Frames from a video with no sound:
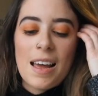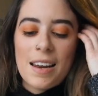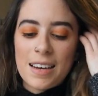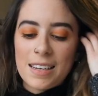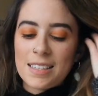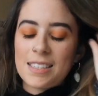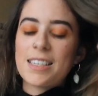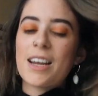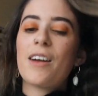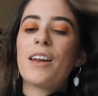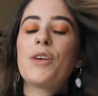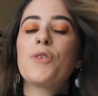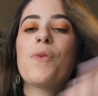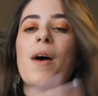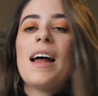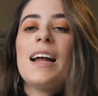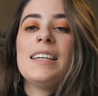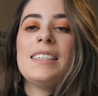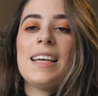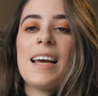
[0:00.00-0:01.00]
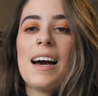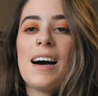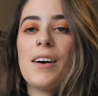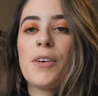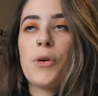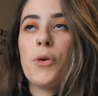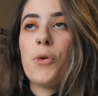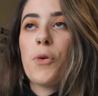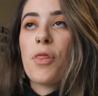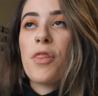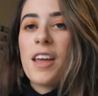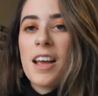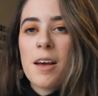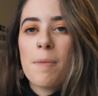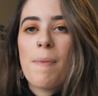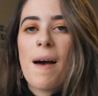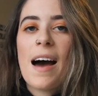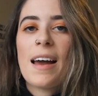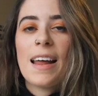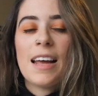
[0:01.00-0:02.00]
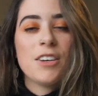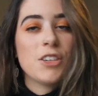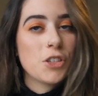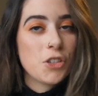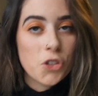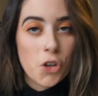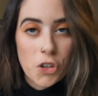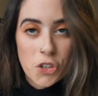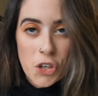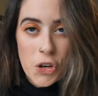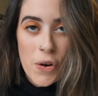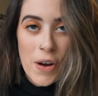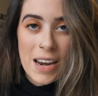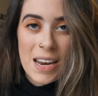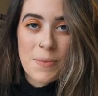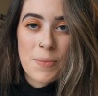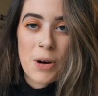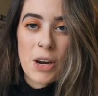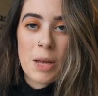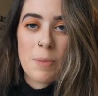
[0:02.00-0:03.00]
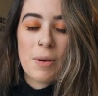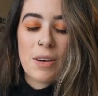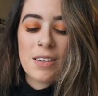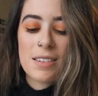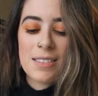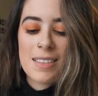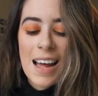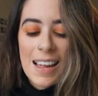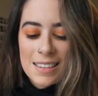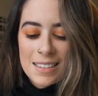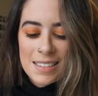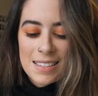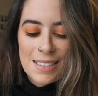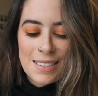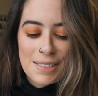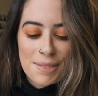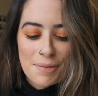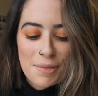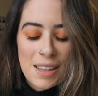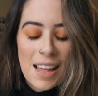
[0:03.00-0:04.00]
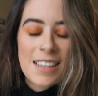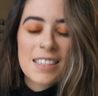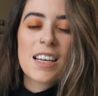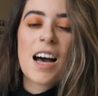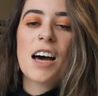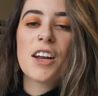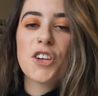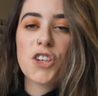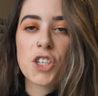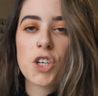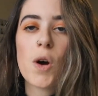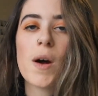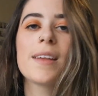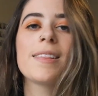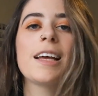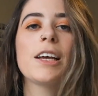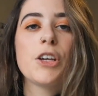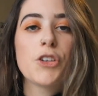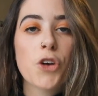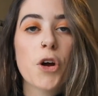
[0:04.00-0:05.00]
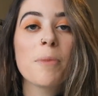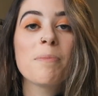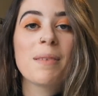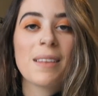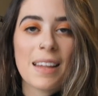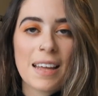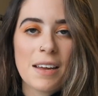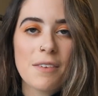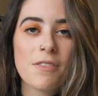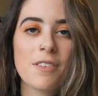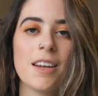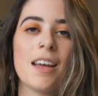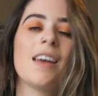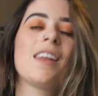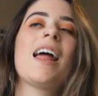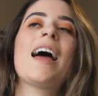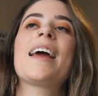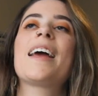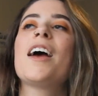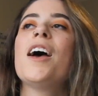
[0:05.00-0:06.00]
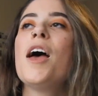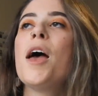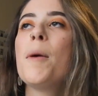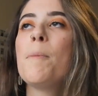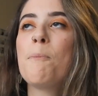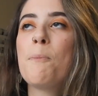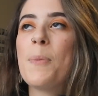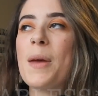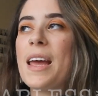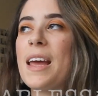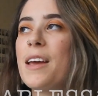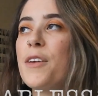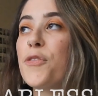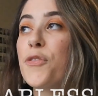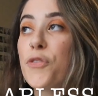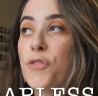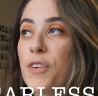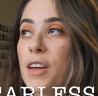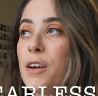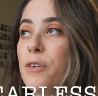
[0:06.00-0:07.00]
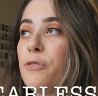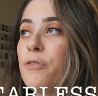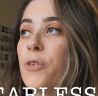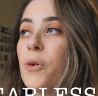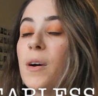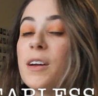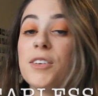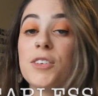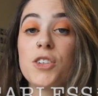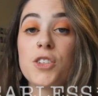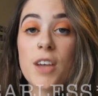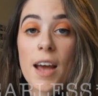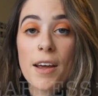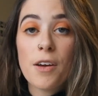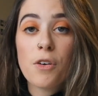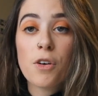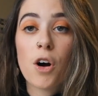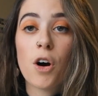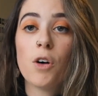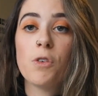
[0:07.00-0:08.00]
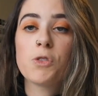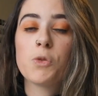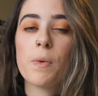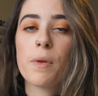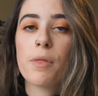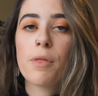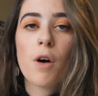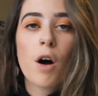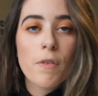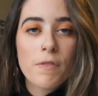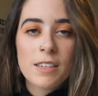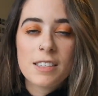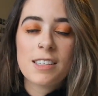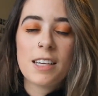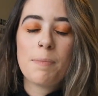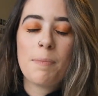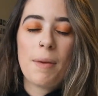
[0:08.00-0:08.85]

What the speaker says: necessarily write it down or think about it and just not tell anybody, because that's kind of showing that you don't believe in it. Like, be fearful and share your goals with obviously